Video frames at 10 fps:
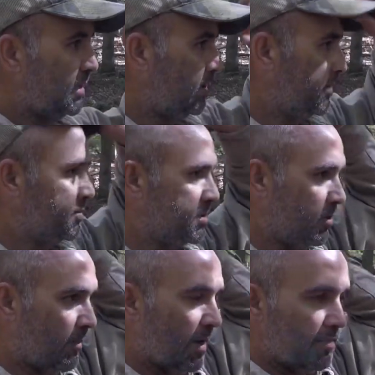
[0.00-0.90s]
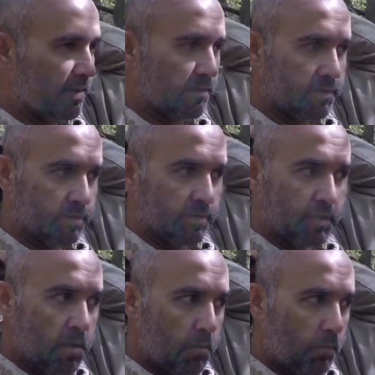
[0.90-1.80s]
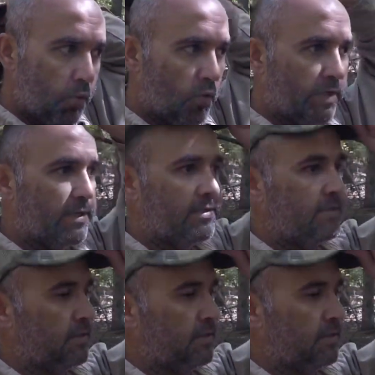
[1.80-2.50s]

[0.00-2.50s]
here, so I might be able to point it